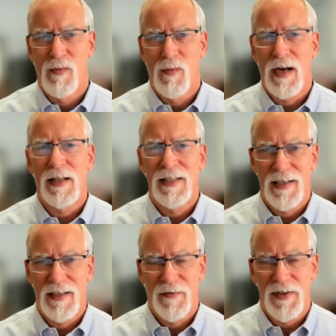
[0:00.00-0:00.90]

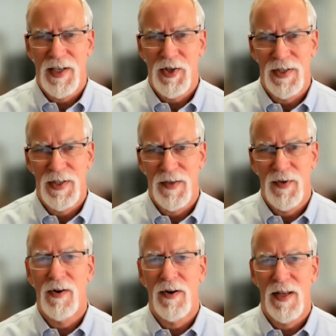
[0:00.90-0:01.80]
well-intended physicians, if
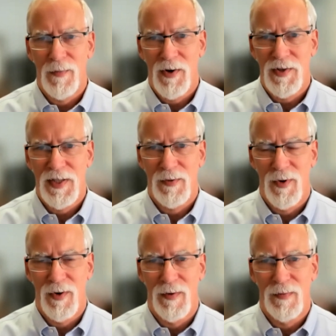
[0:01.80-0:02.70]
you go to the emergency
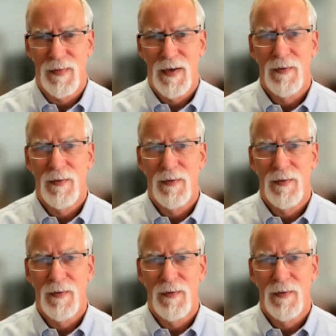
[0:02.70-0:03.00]
room